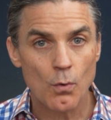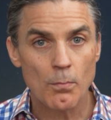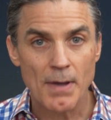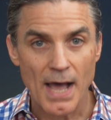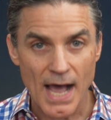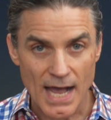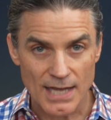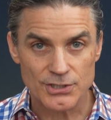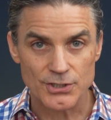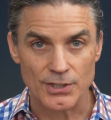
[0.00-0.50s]

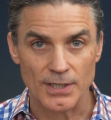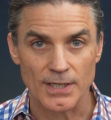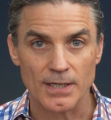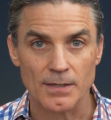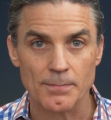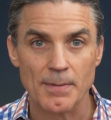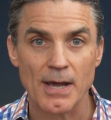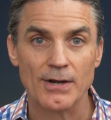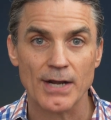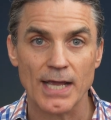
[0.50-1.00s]
passionate
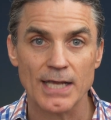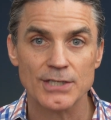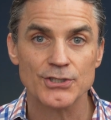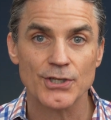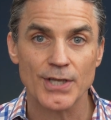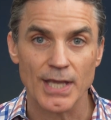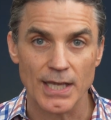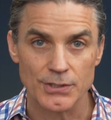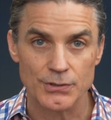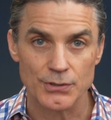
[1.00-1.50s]
about
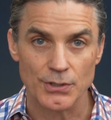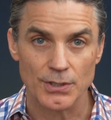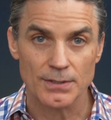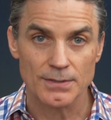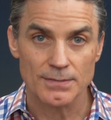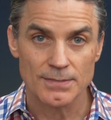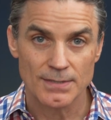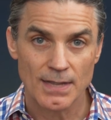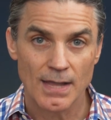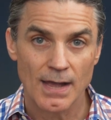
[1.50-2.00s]
education.
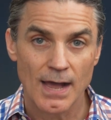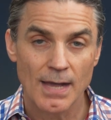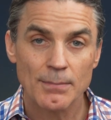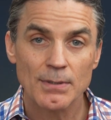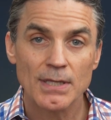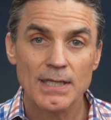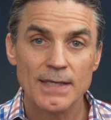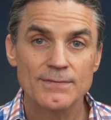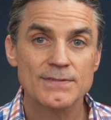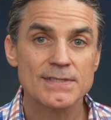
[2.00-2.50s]
I
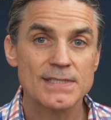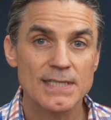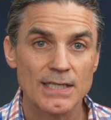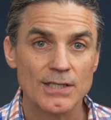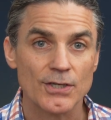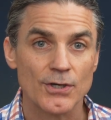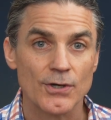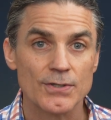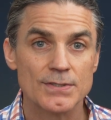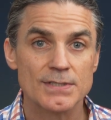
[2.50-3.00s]
believe
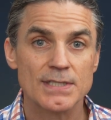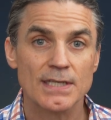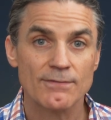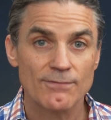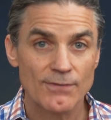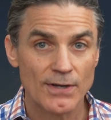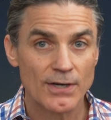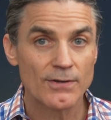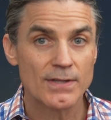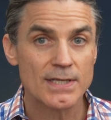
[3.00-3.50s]
seniors can
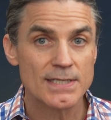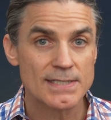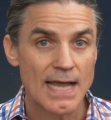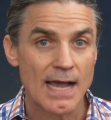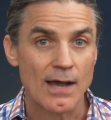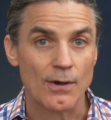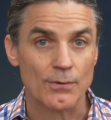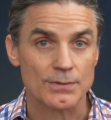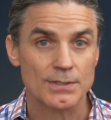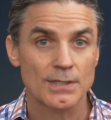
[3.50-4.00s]
figure this
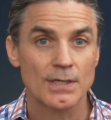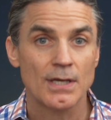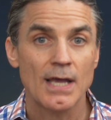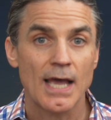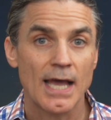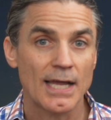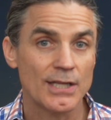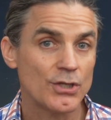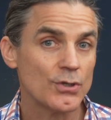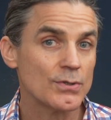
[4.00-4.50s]
out
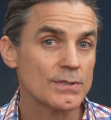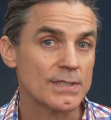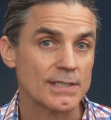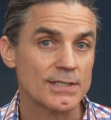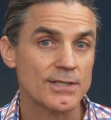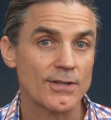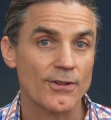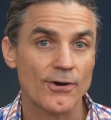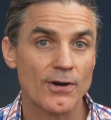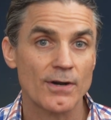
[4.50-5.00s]
and use it to their